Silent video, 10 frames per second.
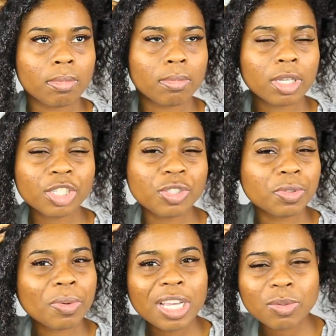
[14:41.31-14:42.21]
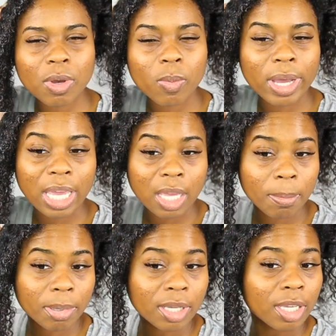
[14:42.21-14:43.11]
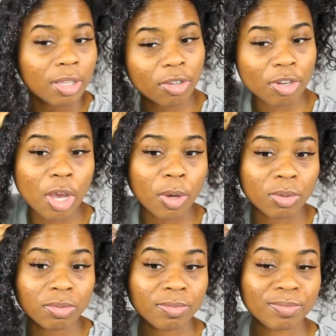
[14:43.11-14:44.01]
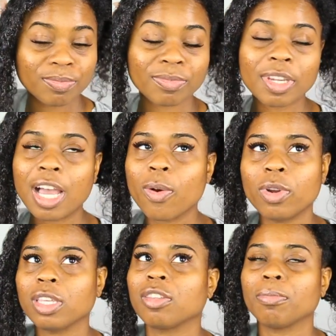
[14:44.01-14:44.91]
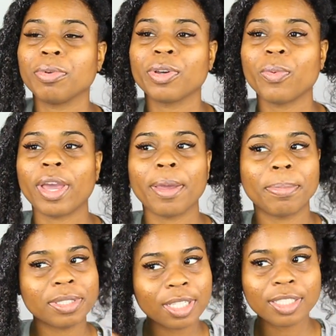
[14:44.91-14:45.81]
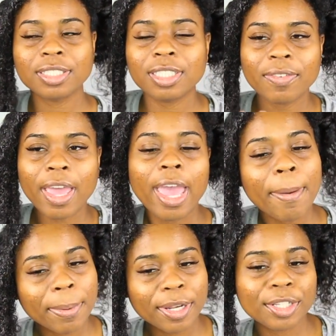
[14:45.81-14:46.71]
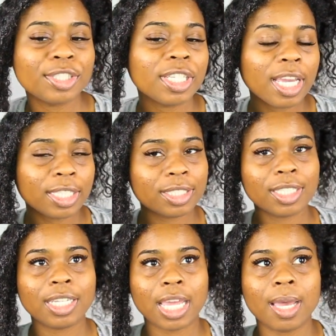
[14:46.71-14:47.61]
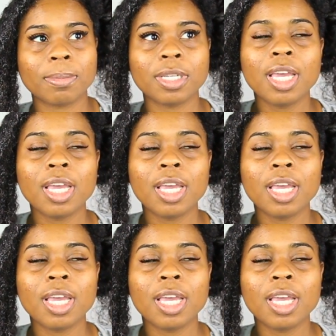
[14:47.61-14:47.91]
Because she was raised one way, but I don't want to give the book away, but other stuff happened and she had to adapt.